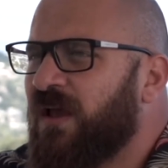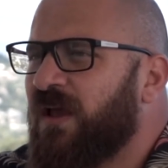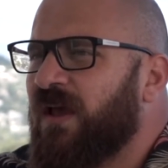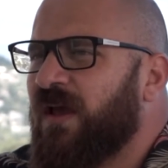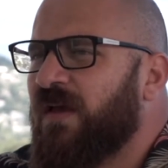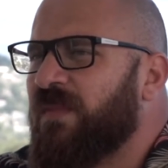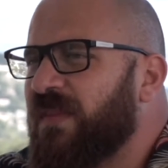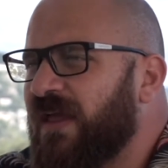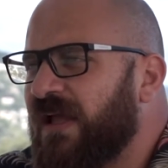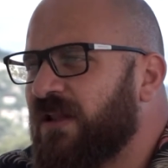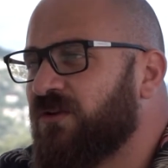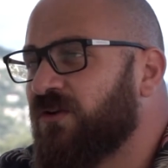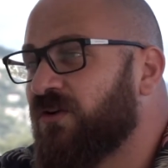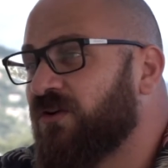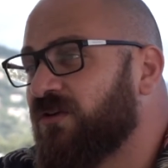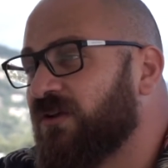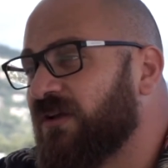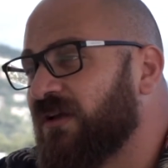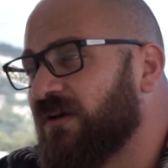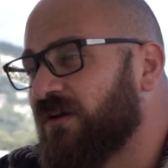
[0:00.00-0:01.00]
And then you're
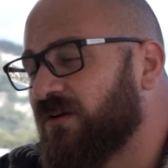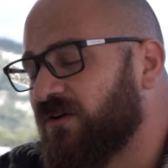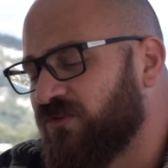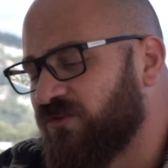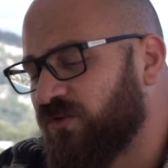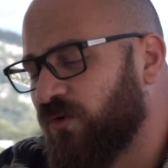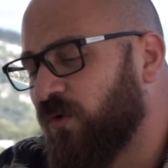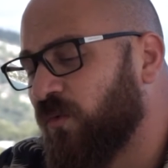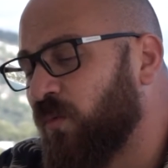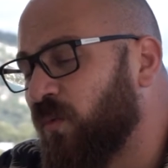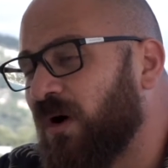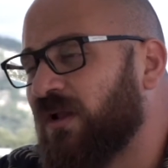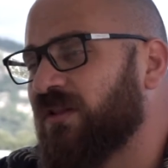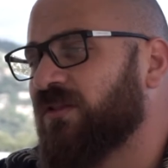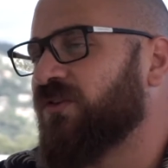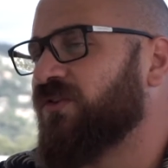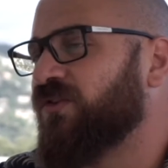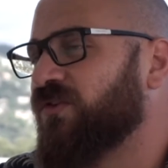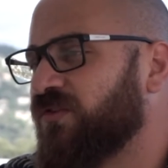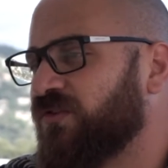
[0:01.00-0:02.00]
going to control what
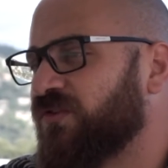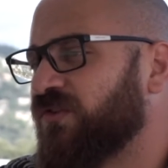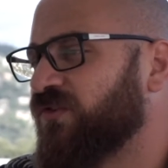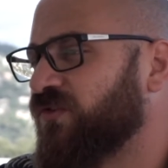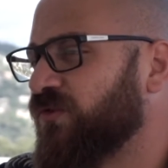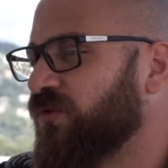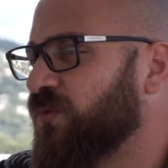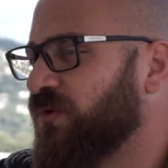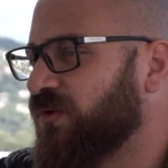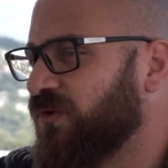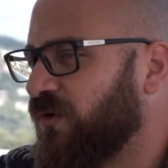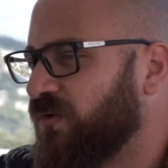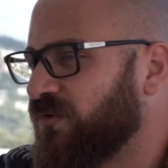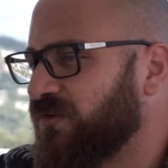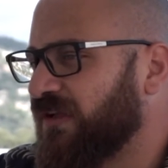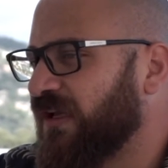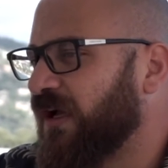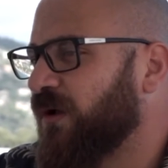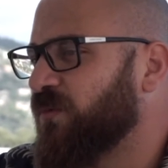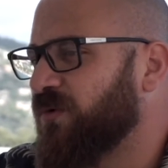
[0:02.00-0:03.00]
the users do with those
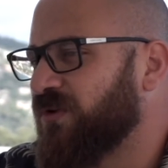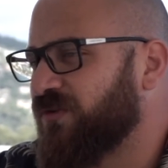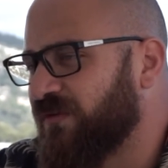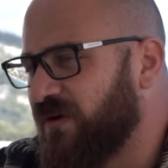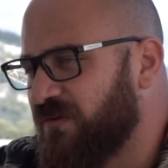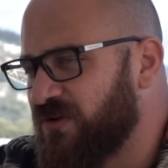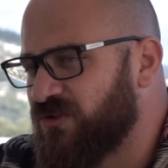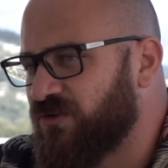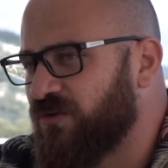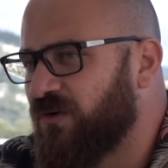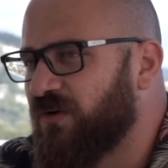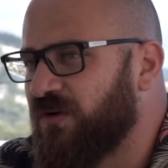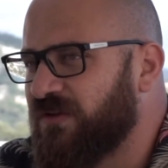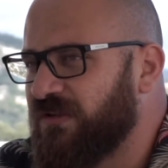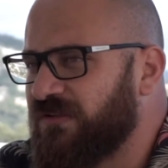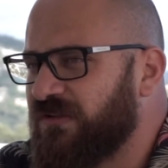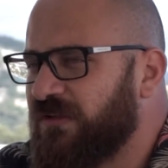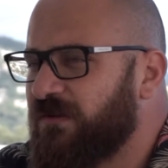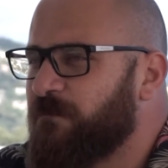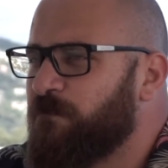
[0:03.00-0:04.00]
accounts with very strong
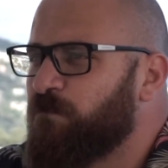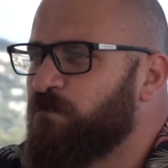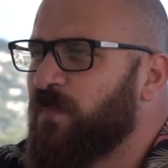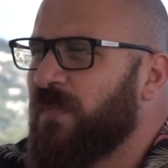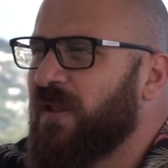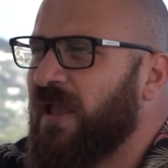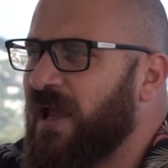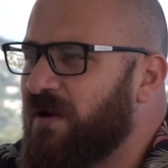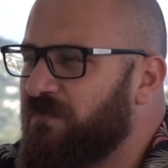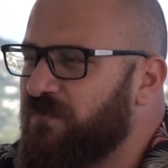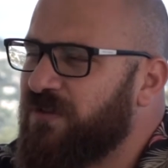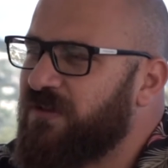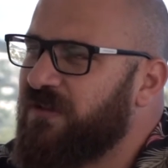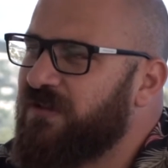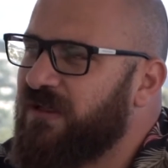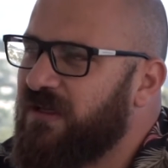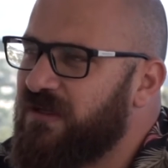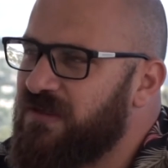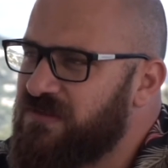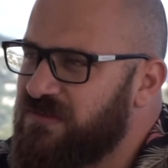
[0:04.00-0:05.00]
auditing.
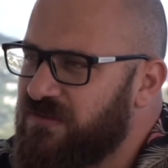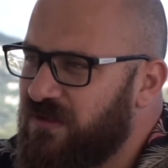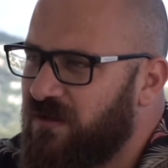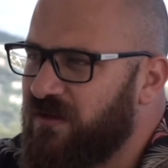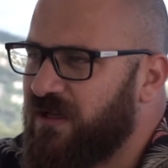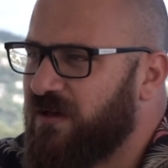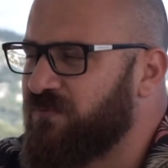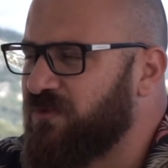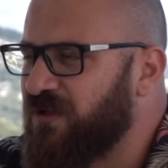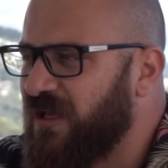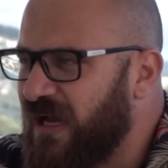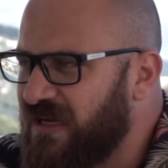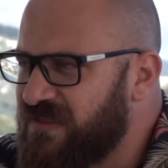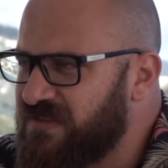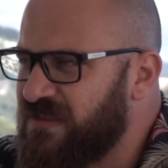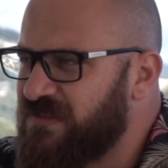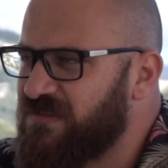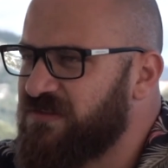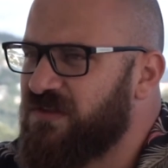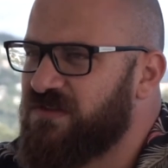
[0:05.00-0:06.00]
Everything that is done, every
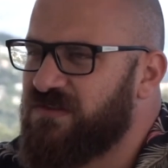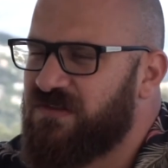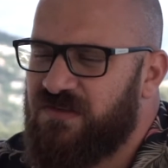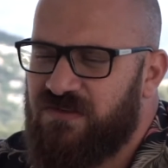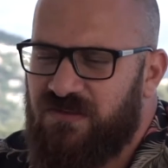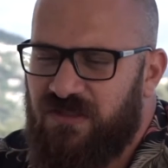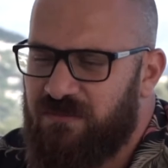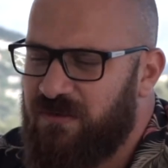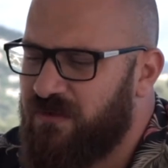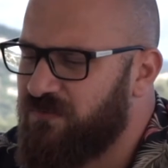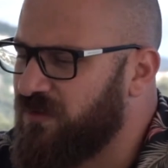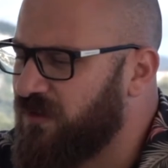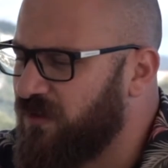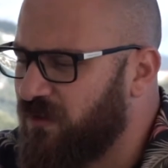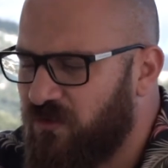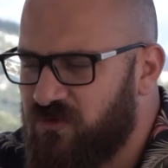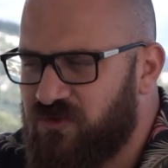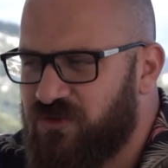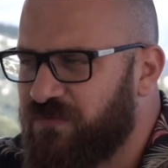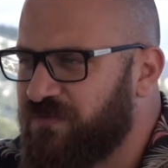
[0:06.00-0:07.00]
access to the system, every
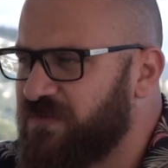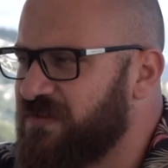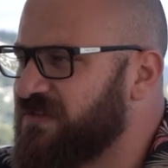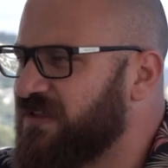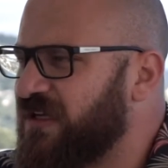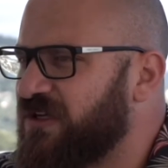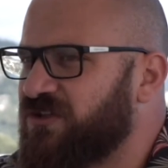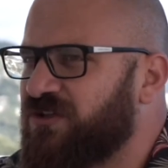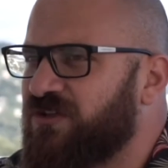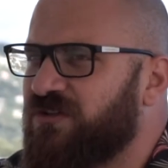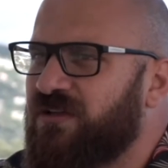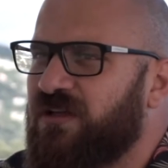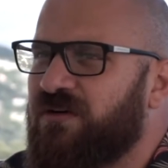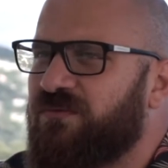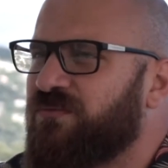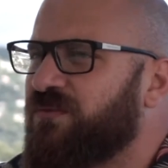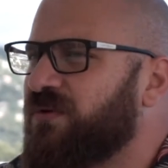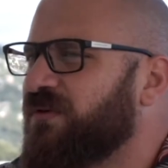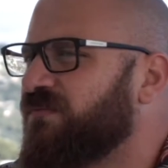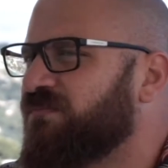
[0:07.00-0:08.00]
launch of a session,
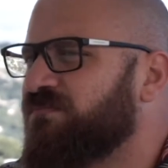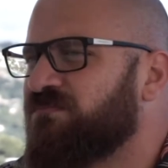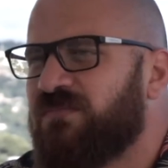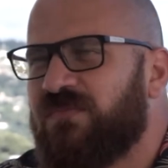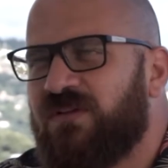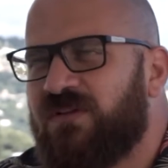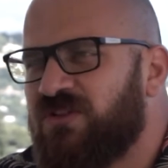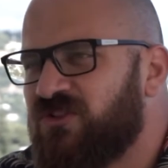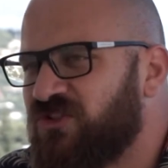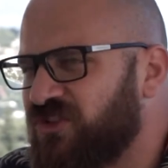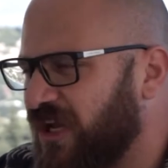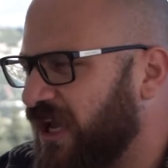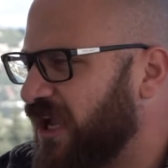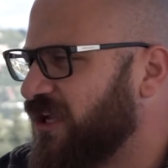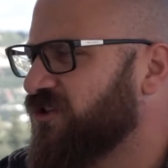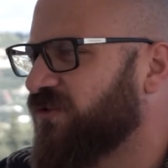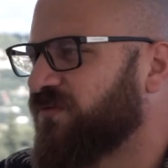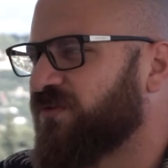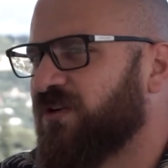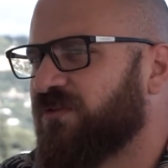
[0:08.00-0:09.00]
every
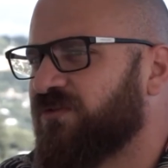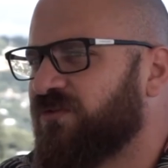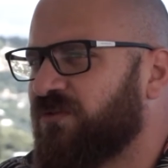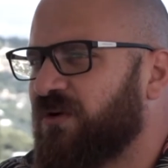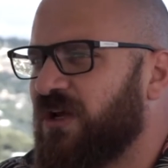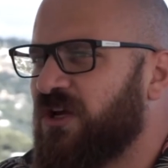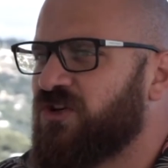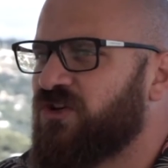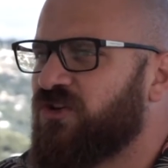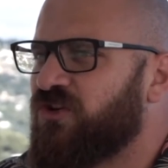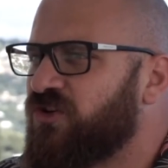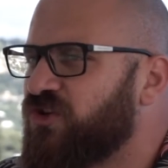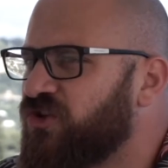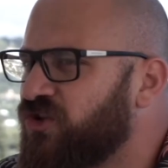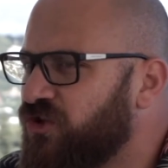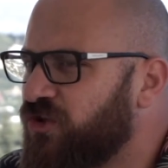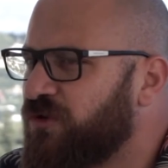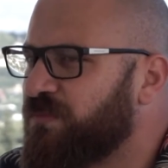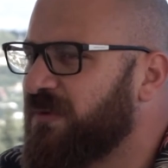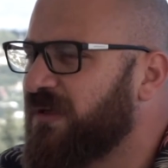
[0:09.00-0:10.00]
change of configuration
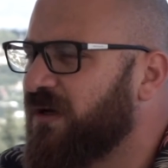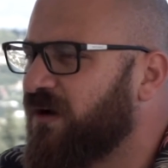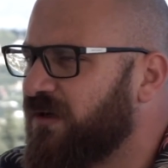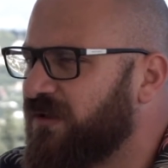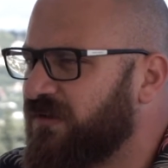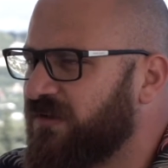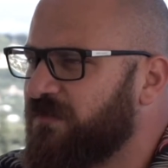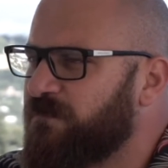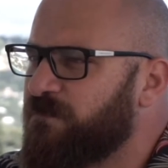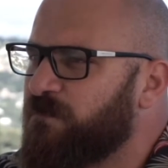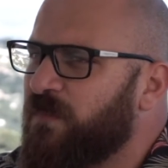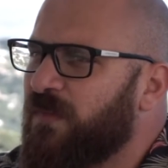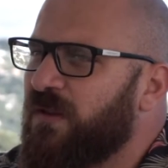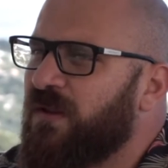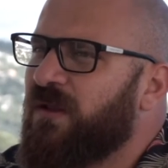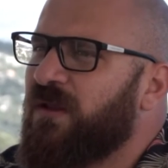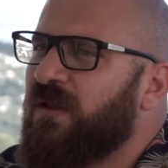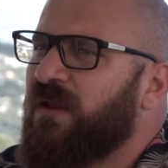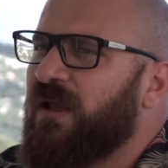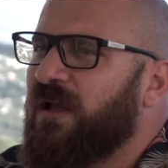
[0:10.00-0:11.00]
should be audited.
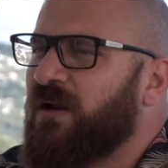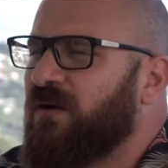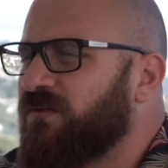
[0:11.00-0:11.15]
And